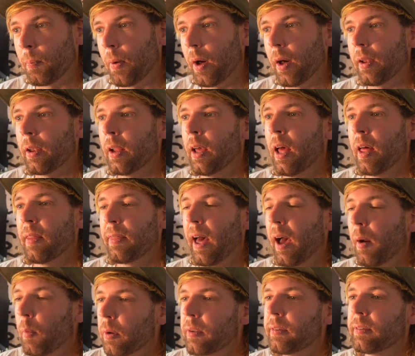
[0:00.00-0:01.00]
but
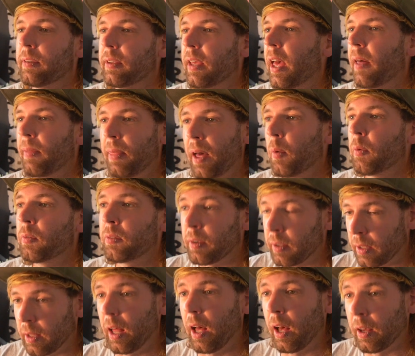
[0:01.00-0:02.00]
that was
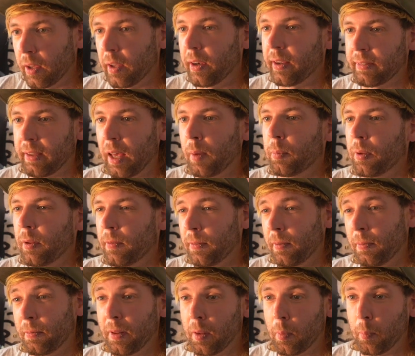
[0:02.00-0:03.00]
a good example of a
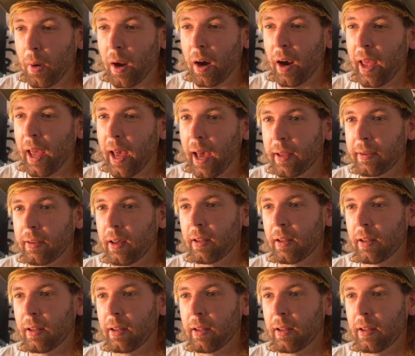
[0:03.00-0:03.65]
film where I had